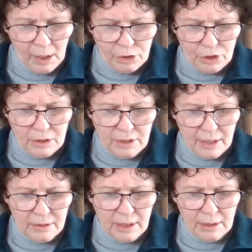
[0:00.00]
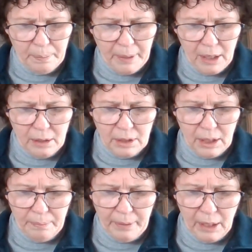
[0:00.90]
She says that the paint
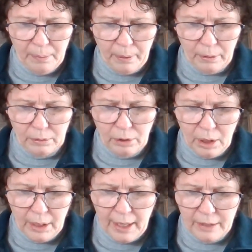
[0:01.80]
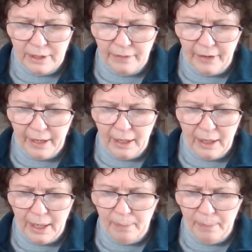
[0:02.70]
and paper look as if a